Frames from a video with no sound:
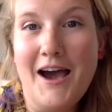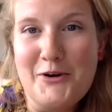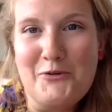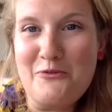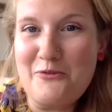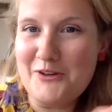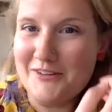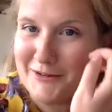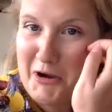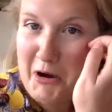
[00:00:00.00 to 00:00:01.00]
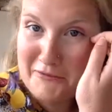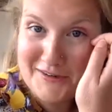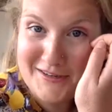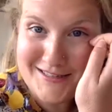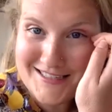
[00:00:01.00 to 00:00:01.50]
don't feel
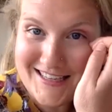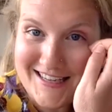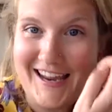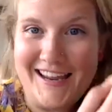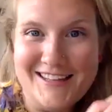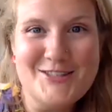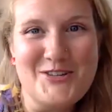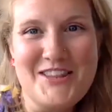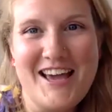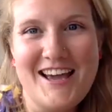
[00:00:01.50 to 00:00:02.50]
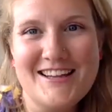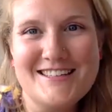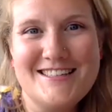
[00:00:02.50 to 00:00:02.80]
confident to answer that